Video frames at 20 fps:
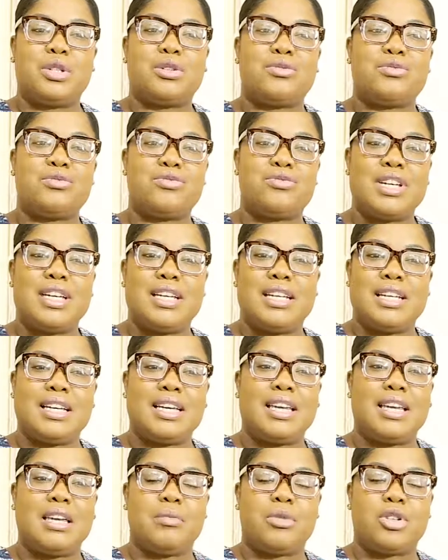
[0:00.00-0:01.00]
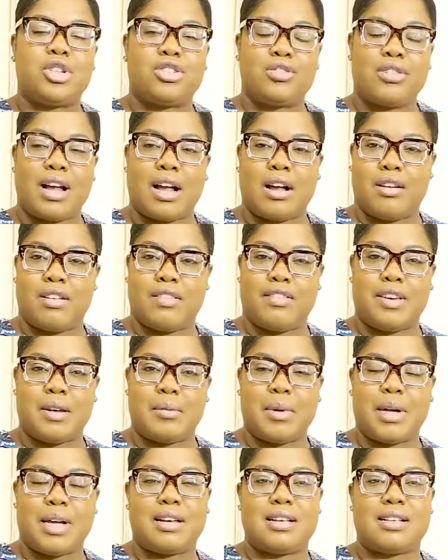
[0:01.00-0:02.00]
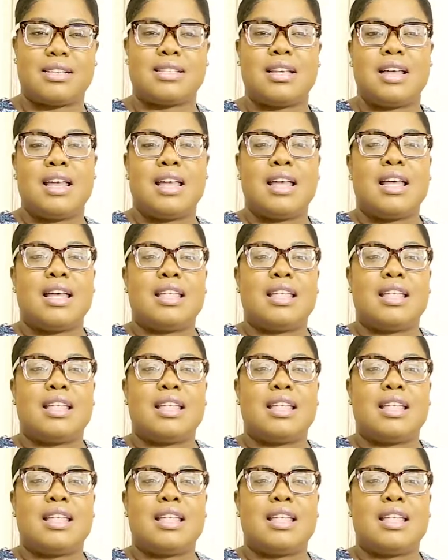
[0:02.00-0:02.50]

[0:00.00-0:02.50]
to really keep track of it, because